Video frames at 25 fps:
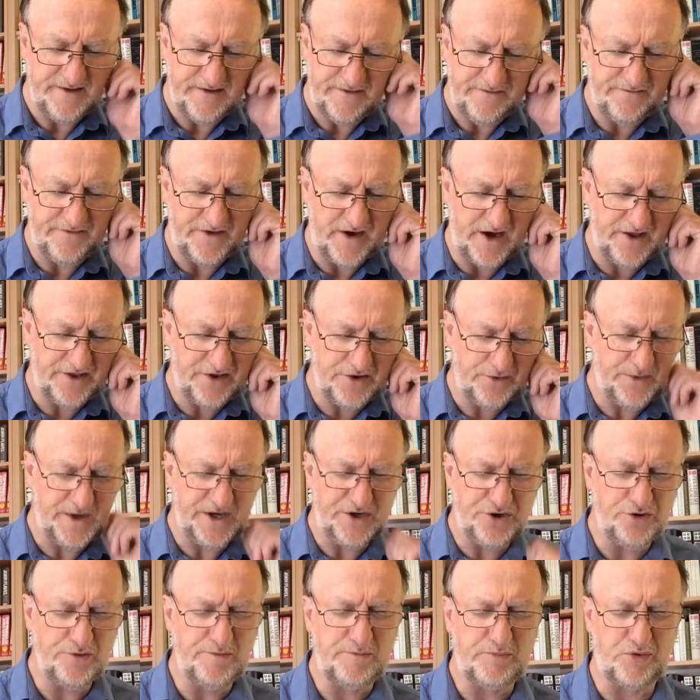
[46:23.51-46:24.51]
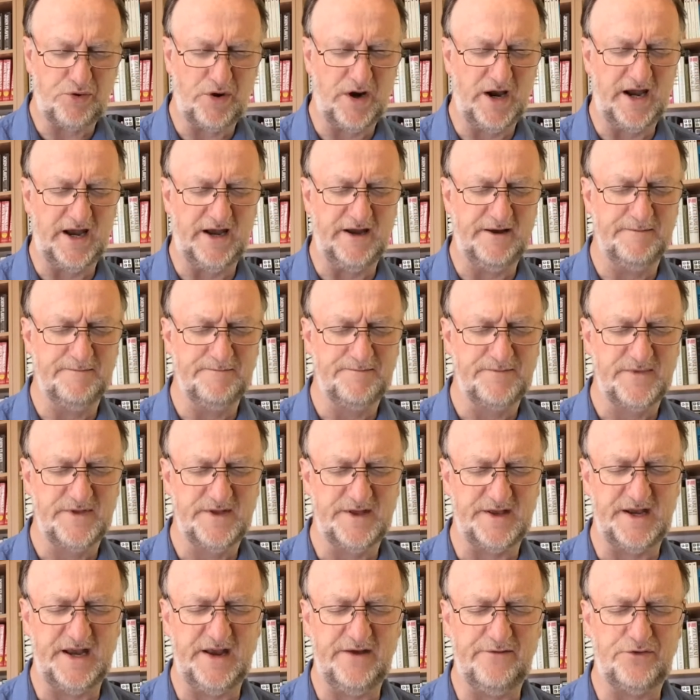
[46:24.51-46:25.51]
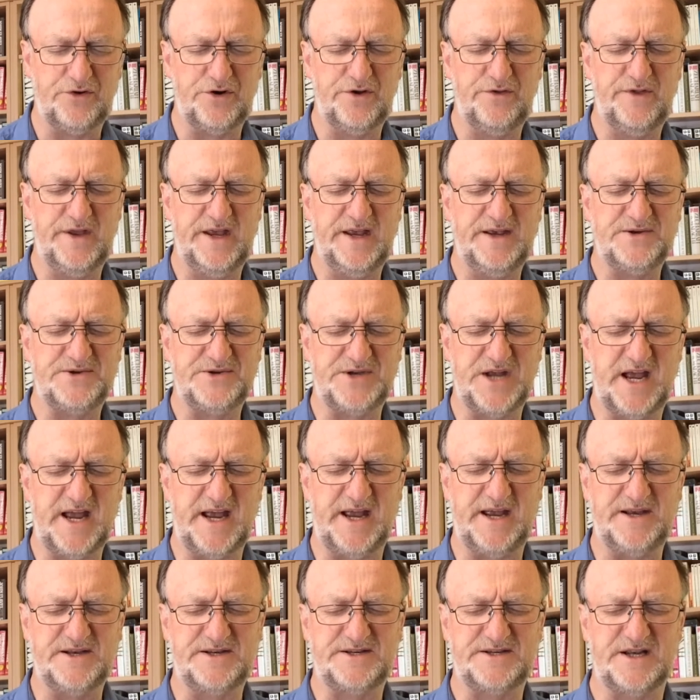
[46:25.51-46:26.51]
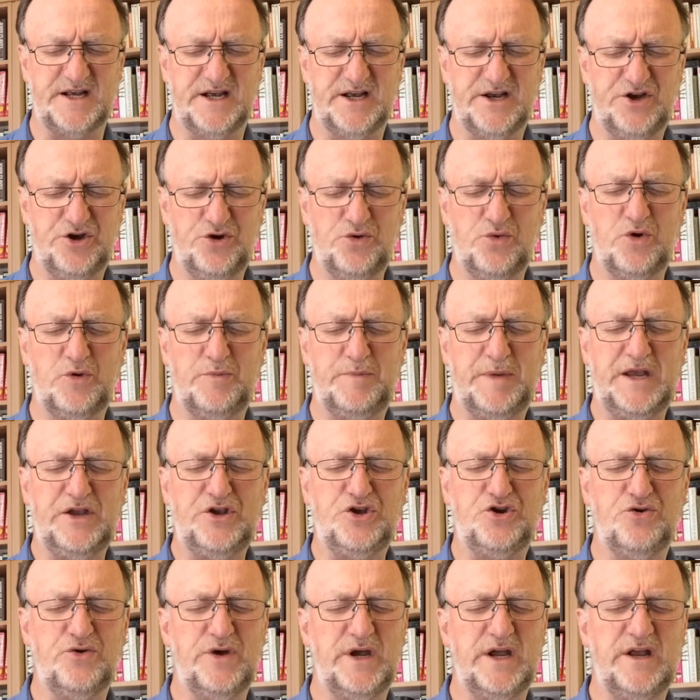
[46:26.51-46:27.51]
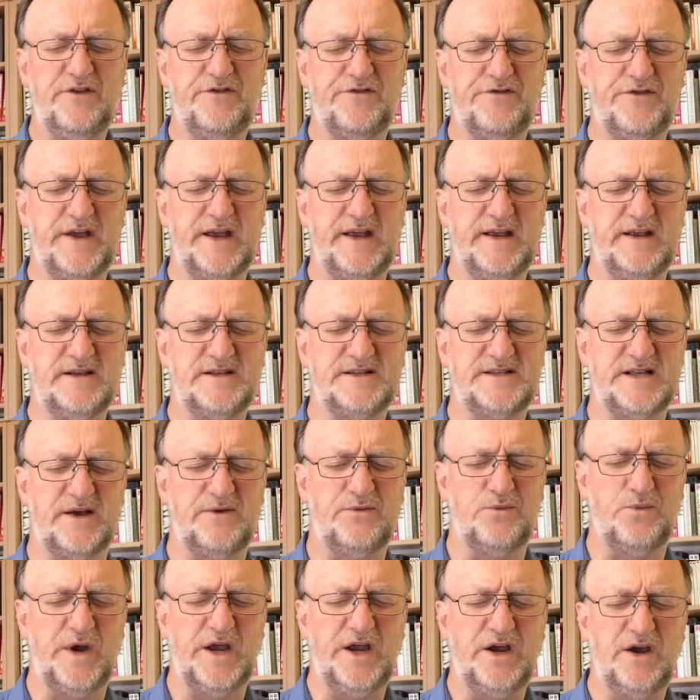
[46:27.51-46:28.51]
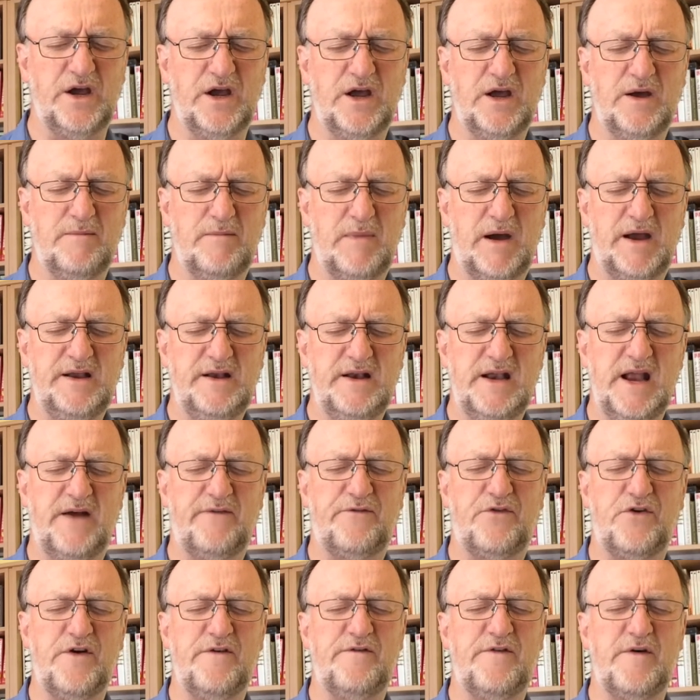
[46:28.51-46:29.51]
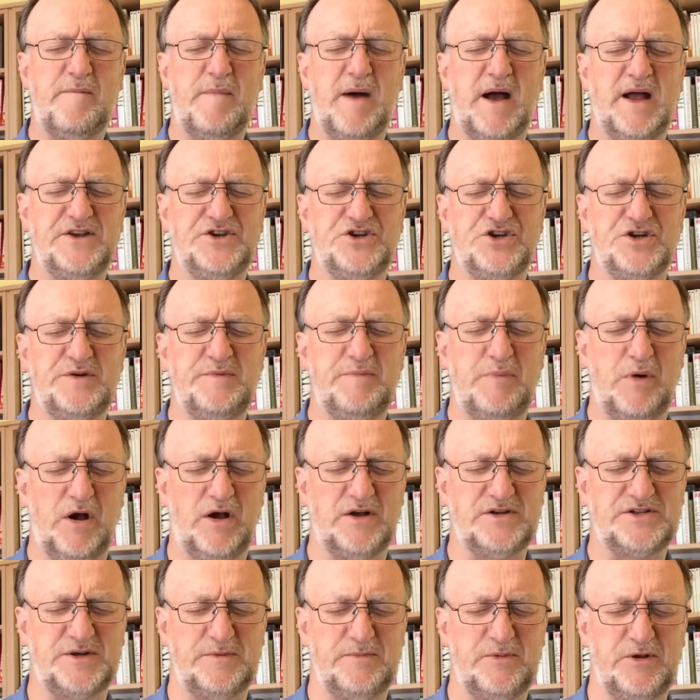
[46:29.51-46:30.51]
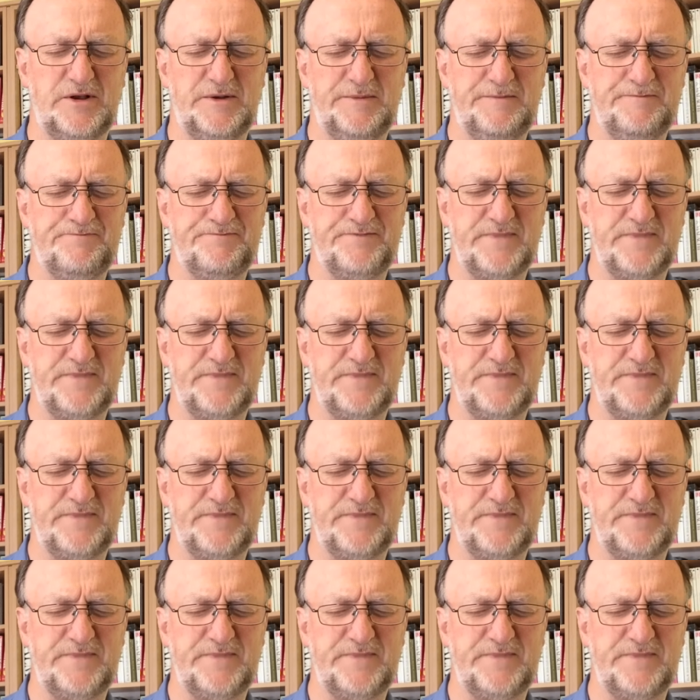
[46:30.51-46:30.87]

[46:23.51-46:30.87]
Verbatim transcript: Father, we do pray that even in these days you will be doing things that we might never have imagined possible.